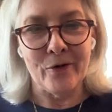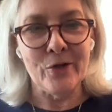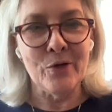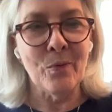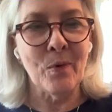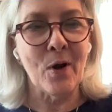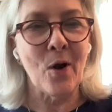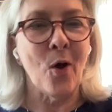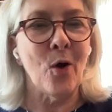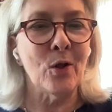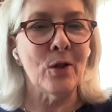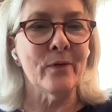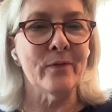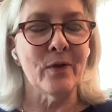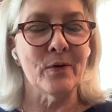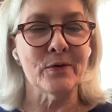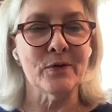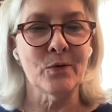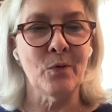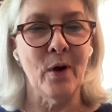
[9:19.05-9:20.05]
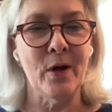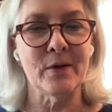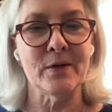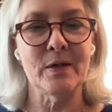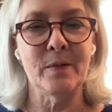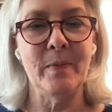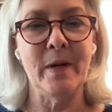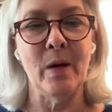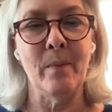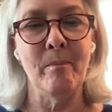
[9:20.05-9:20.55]
You want all of those squares
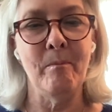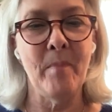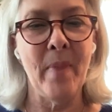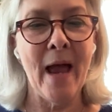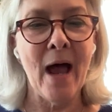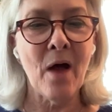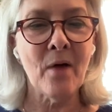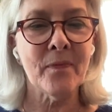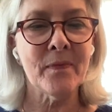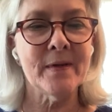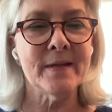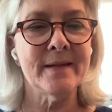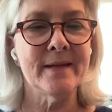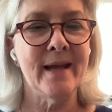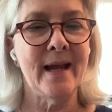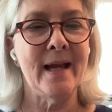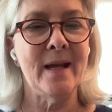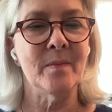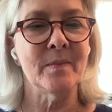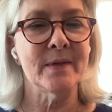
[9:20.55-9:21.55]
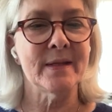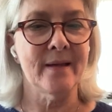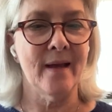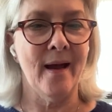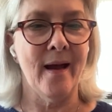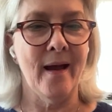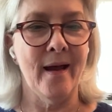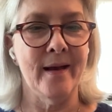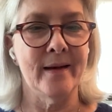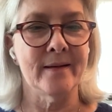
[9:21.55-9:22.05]
to be about the same
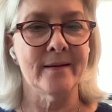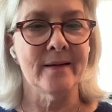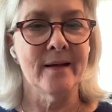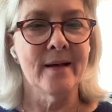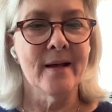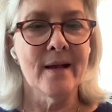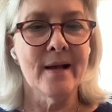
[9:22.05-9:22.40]
size.